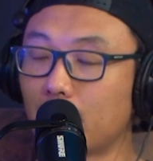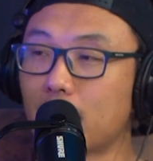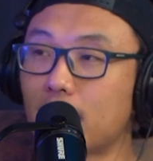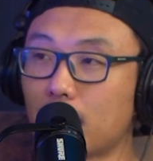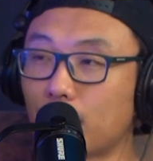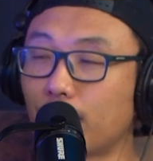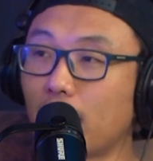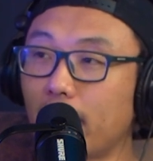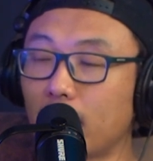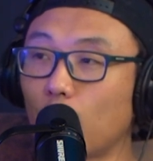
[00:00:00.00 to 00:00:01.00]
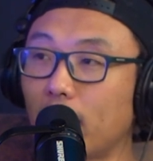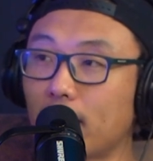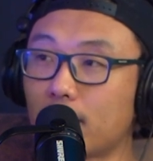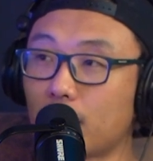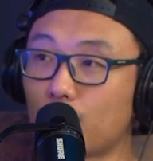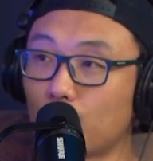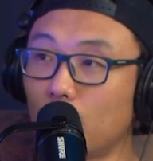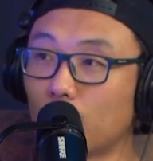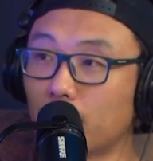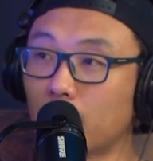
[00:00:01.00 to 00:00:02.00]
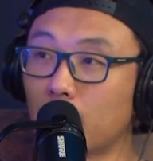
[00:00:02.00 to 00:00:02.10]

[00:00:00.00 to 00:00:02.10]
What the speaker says: gonna send you flying in a way that's controlled.